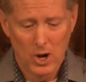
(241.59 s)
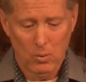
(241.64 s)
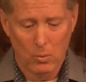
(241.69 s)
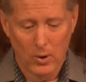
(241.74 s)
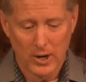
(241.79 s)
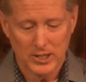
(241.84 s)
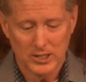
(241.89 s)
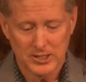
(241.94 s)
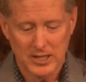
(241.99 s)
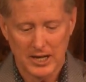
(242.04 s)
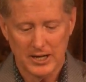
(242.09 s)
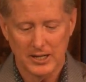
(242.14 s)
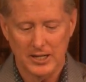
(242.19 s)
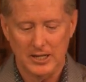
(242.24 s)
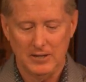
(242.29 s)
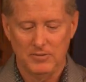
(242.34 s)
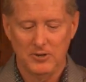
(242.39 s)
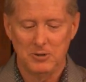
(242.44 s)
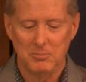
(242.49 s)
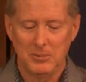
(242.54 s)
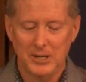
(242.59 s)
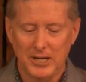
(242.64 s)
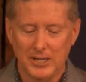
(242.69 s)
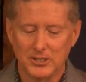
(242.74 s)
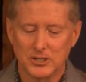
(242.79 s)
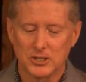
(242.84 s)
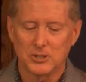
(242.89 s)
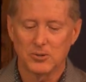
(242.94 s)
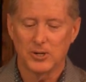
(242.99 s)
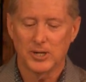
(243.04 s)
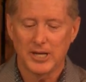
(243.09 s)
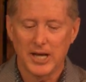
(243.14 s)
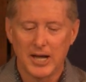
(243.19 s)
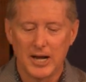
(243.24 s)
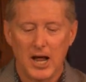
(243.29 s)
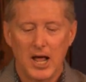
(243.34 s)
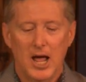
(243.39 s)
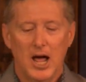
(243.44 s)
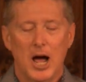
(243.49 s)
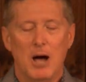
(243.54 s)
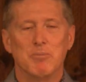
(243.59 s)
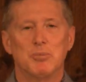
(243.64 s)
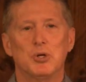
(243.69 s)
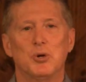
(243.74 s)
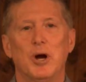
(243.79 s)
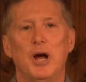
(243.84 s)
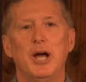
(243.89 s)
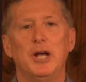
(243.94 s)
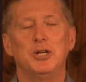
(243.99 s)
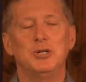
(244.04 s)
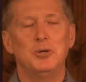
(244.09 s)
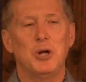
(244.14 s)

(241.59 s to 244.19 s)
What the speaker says: What does that even mean? So again, I'm trying